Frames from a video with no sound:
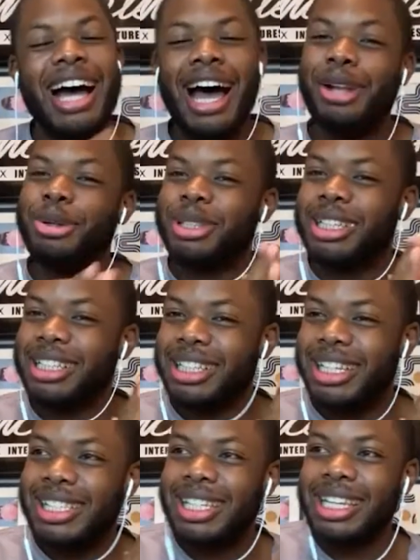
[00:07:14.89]
I don't think
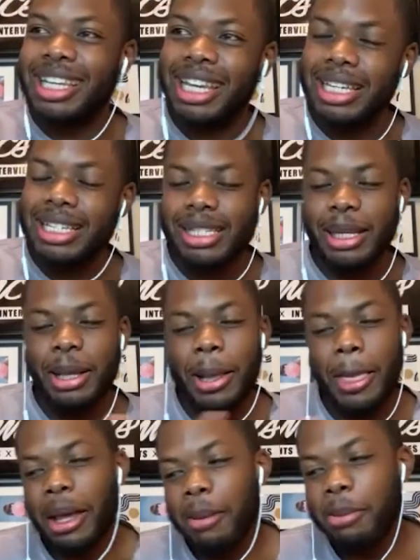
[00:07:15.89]
that's the case.
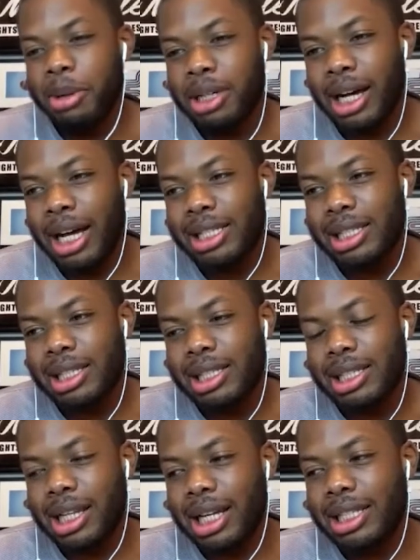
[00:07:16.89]
But I think